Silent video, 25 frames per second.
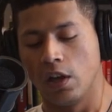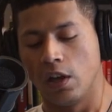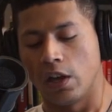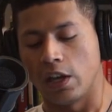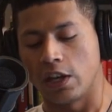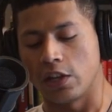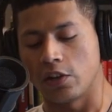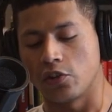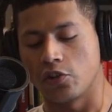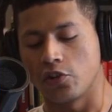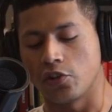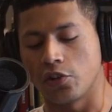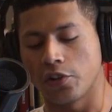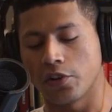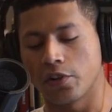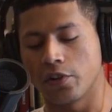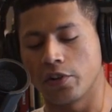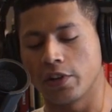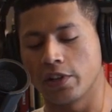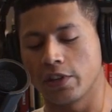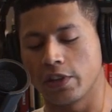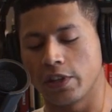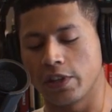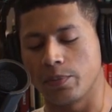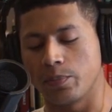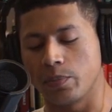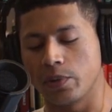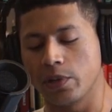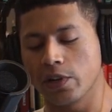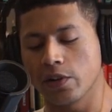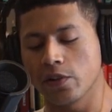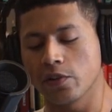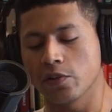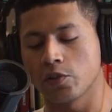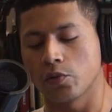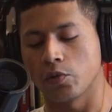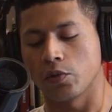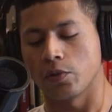And during the
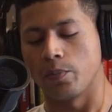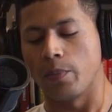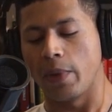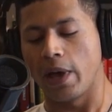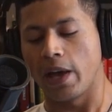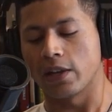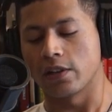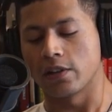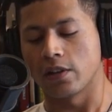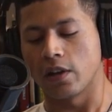appearance with Mad